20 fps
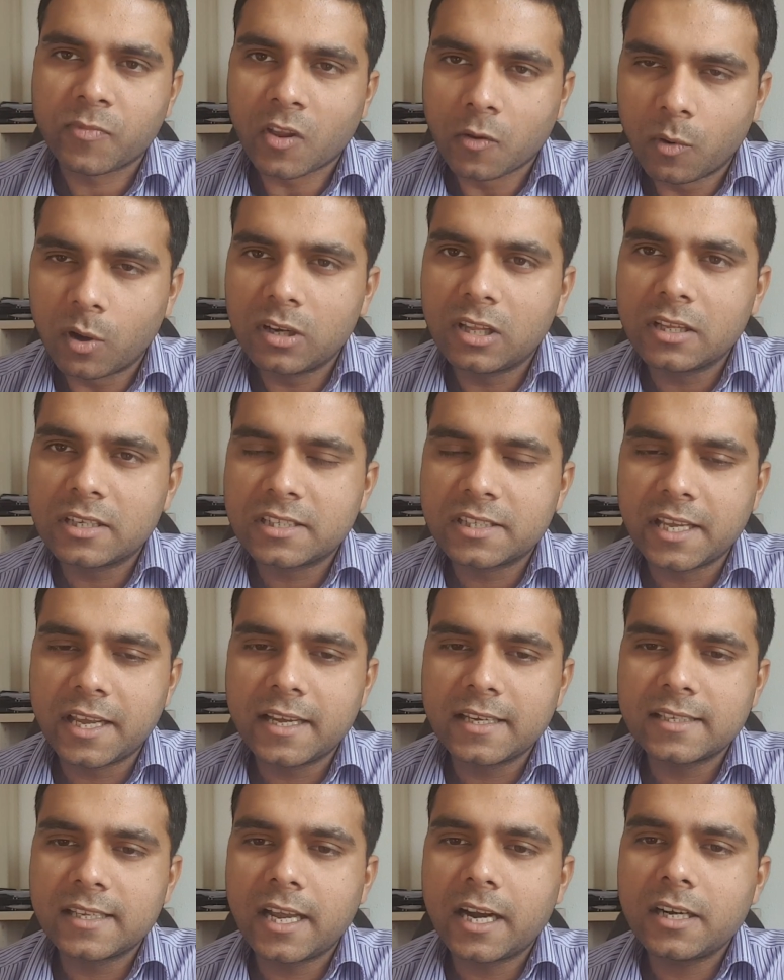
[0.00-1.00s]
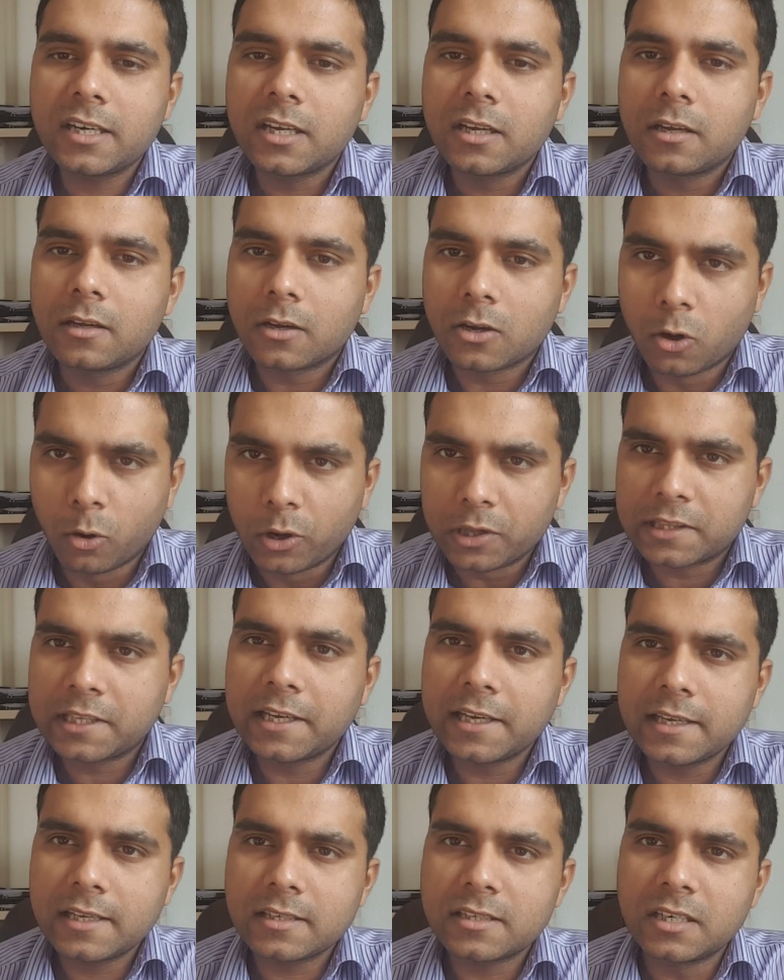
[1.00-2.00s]
What they say is that
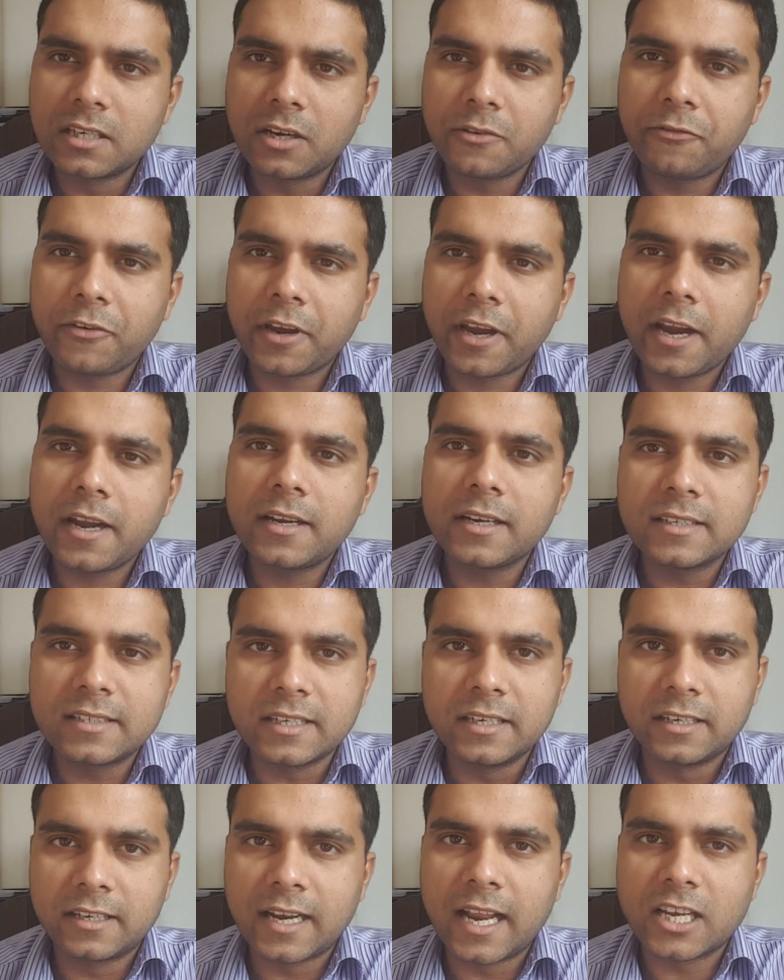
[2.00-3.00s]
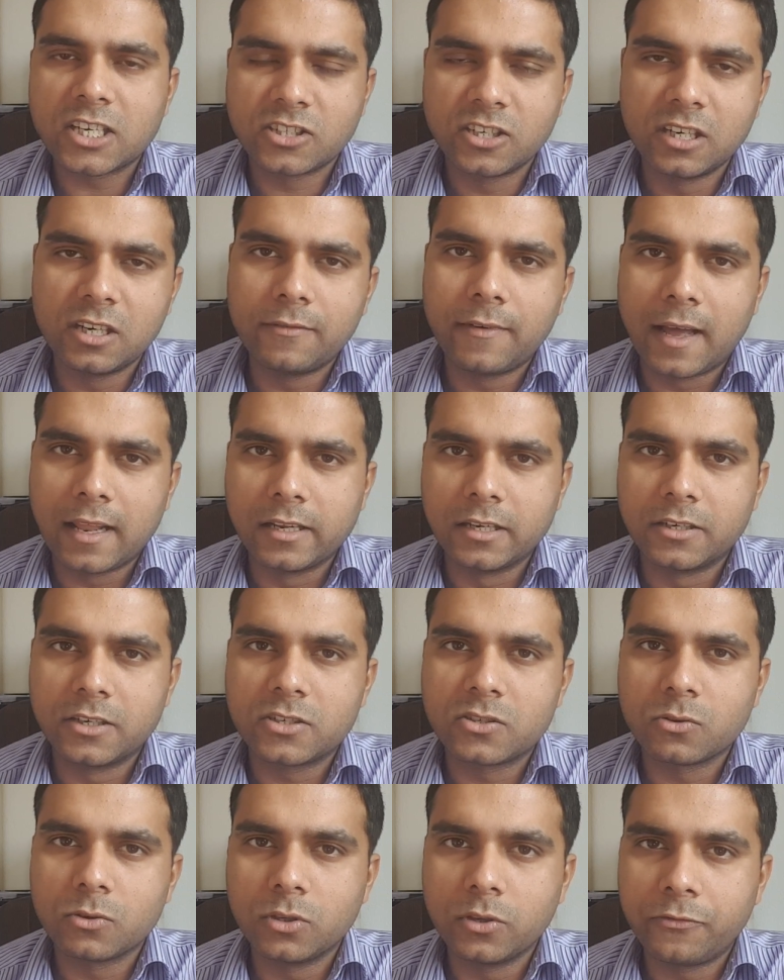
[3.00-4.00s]
Goethe certificate is internationally valid.
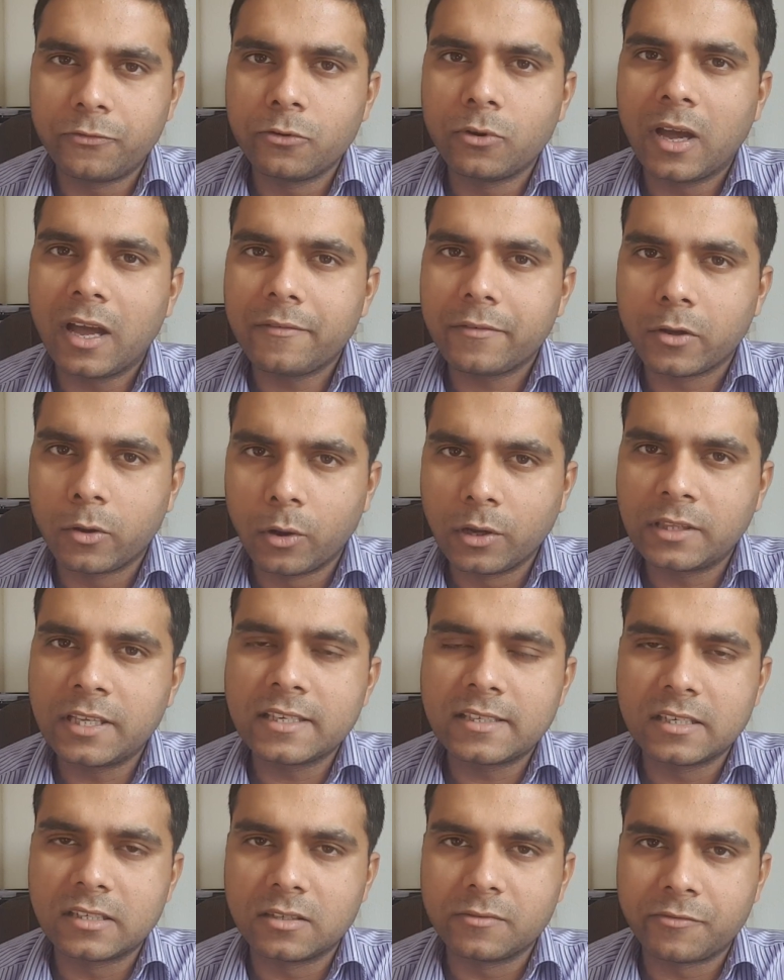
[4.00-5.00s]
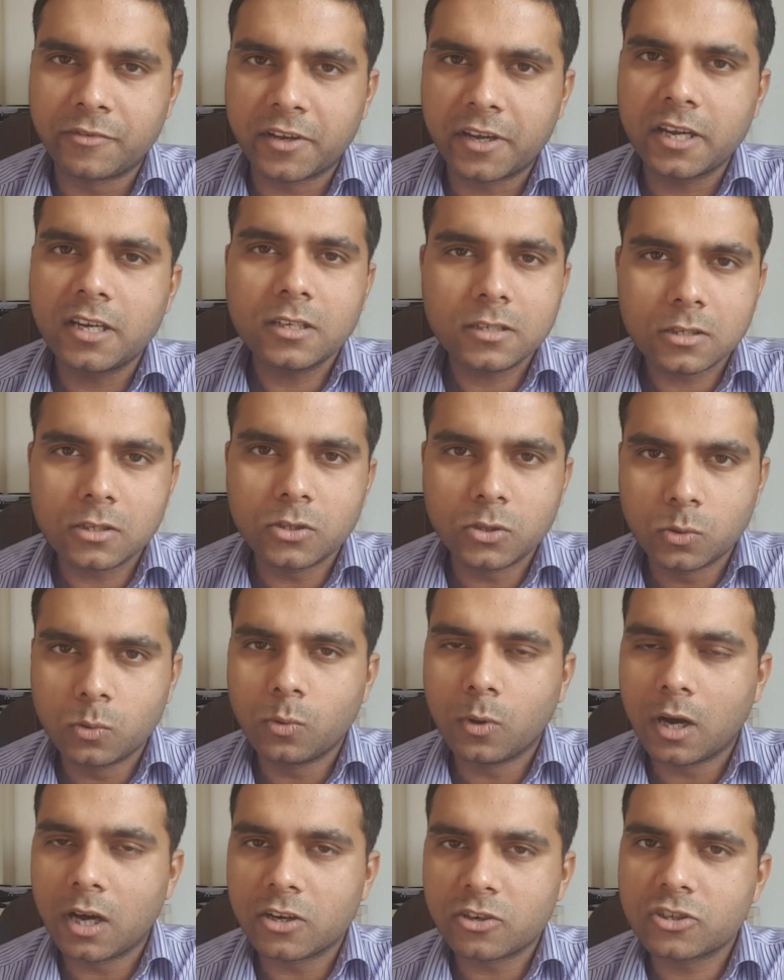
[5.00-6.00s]
So if you have Goethe certificate,
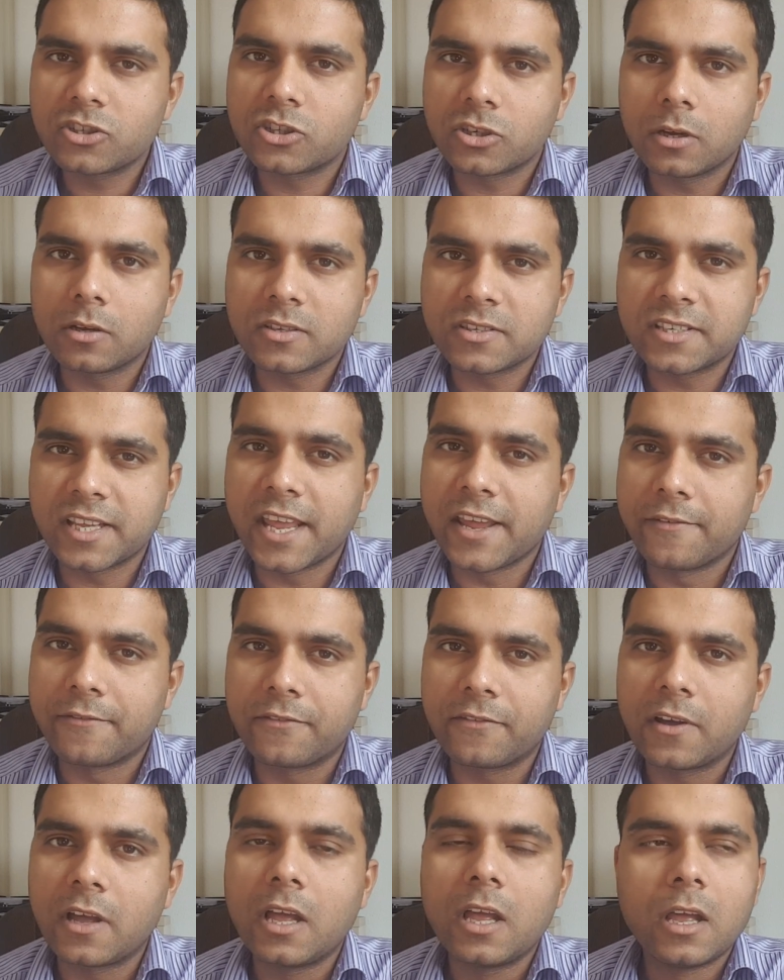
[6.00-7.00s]
you are safe.